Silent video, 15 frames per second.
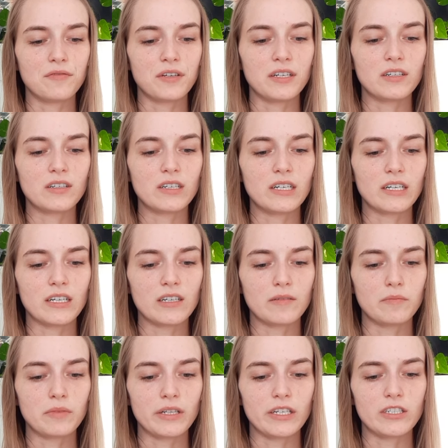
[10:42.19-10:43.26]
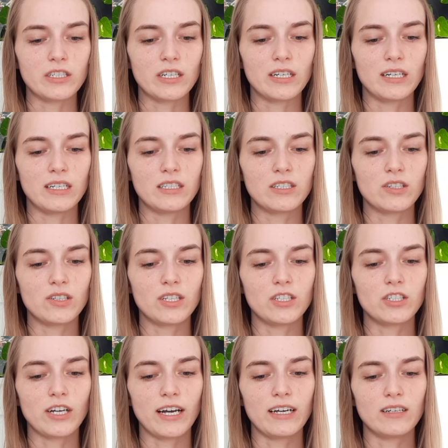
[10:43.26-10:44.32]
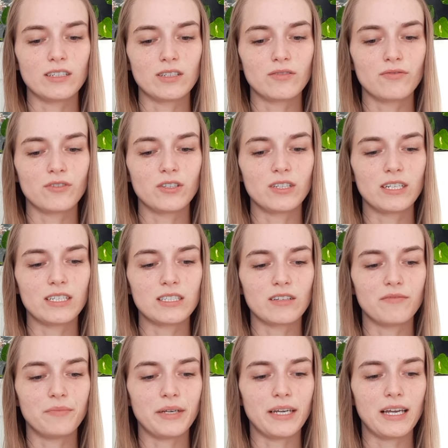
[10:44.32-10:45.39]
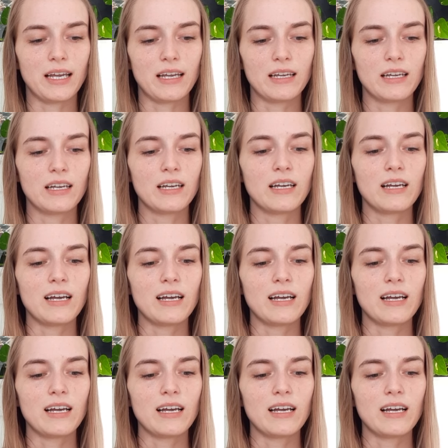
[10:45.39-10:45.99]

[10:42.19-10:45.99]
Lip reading: fetal incompletion into the child's fullness of being,